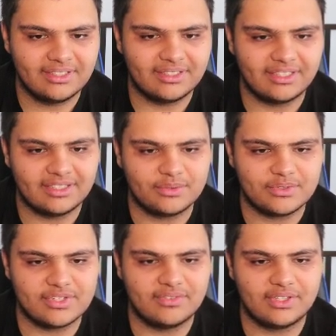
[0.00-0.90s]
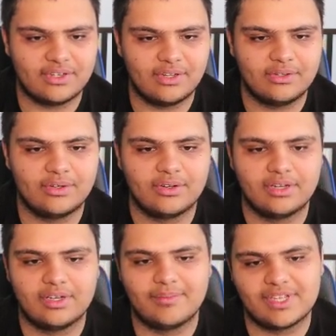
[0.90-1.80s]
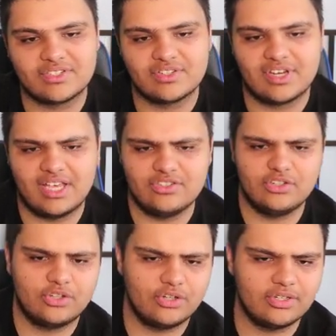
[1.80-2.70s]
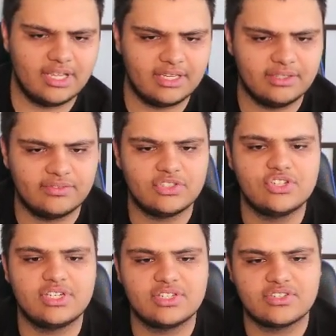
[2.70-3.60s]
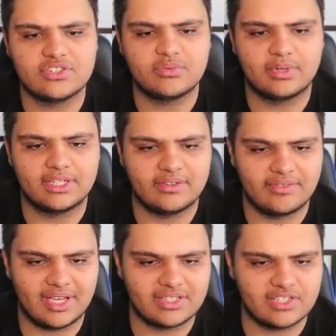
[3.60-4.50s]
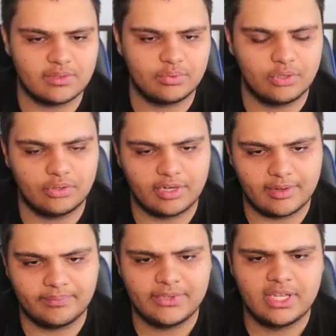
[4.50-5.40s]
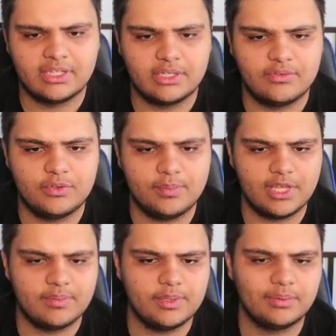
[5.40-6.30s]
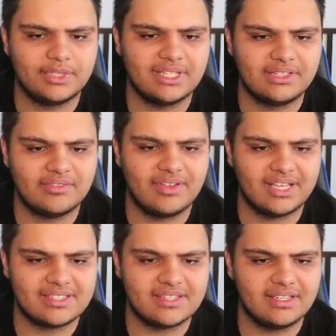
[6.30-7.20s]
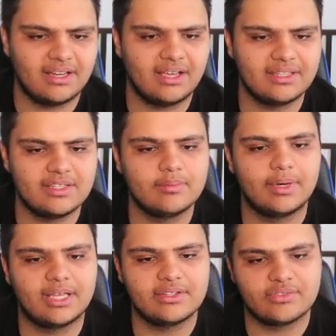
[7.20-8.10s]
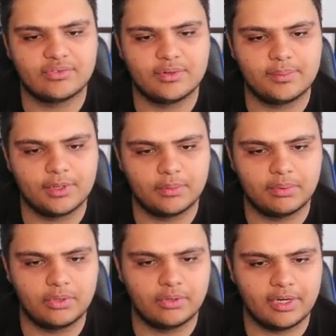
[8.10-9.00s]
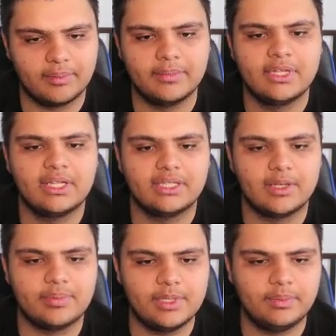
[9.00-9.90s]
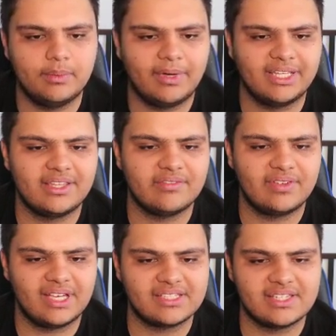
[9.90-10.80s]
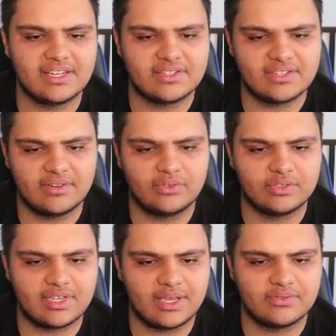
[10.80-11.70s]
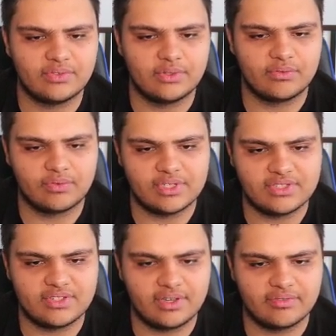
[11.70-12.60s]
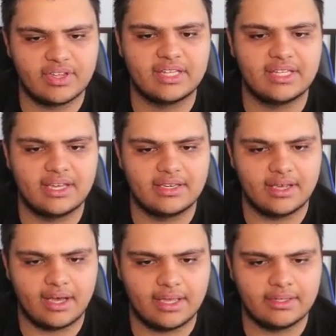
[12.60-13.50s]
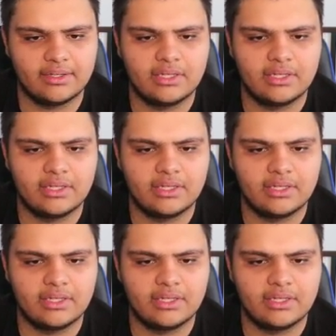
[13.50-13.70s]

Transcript: And there was even another message. "Has it occurred to any of the geniuses running the vaccine program that if you pay people to get the vaccine, i.e. Biden's free beer program, that people might get vaccinated several times for the free stuff and then die?"